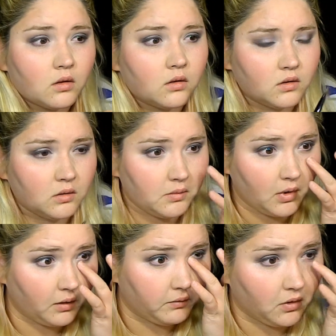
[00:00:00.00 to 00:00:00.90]
See, I remember
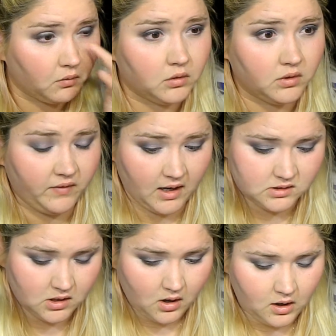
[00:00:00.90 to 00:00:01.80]
like if you don't work with it
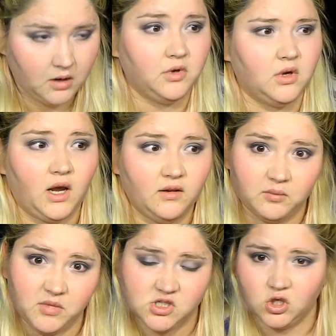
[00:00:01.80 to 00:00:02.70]
fast, you can kind of
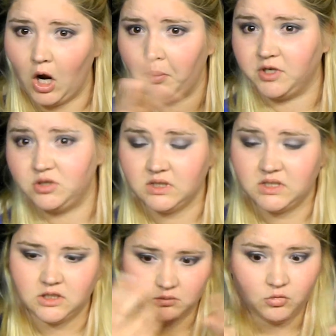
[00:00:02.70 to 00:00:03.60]
like miss your
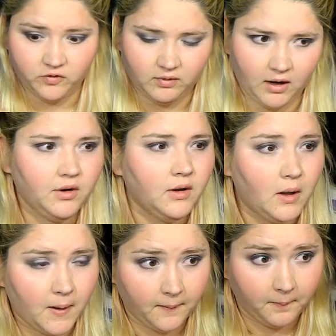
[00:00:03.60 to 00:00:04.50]
opportunity to move it around.
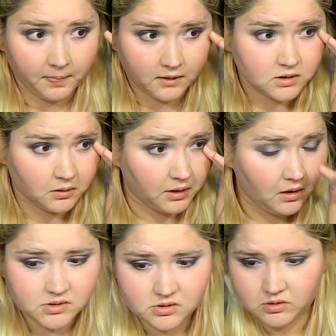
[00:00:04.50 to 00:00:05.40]
So now
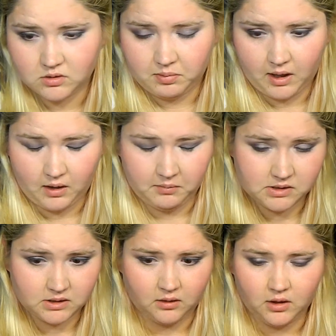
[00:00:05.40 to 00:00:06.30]
I'm just going to apply a
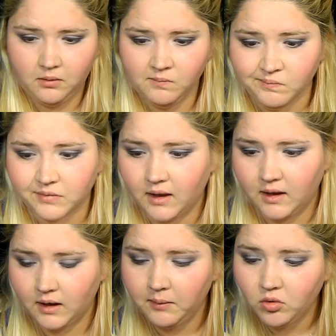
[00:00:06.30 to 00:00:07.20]
mascara,
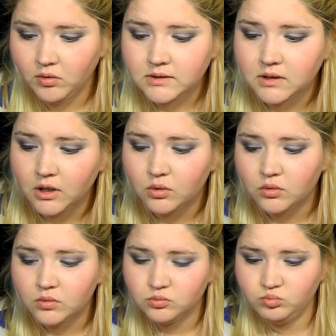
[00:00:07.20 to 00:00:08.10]
and I'm going to
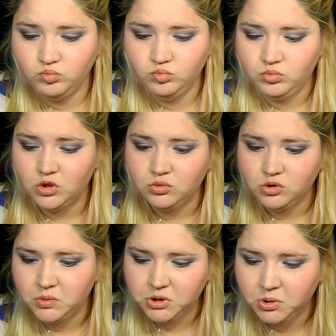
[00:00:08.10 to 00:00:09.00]
use which one do
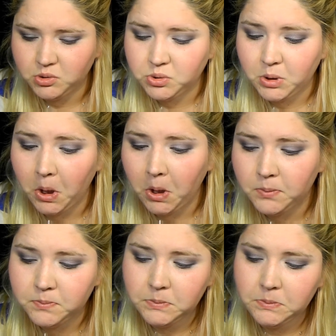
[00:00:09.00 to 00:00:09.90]
I want to use today?
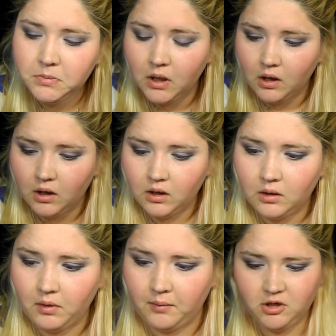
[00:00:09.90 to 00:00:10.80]
I'm
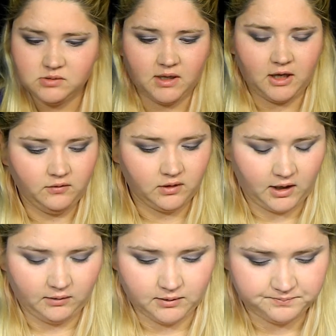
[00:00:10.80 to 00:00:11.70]
going to use my Calvin
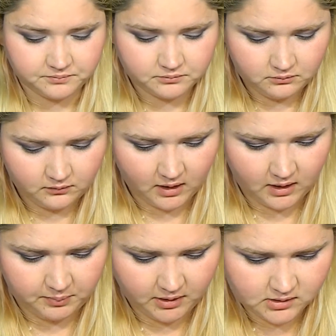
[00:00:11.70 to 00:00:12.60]
Klein one, and
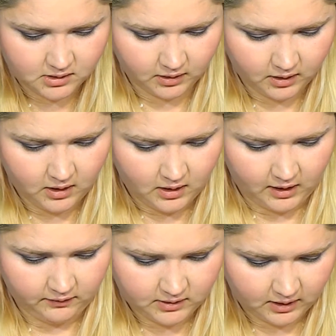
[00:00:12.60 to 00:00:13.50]
I put this on
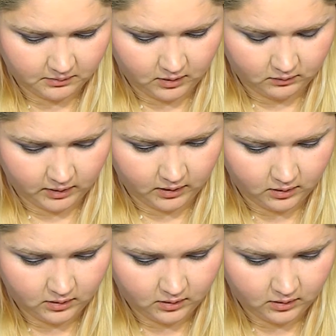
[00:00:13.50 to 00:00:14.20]
every time the wrong way.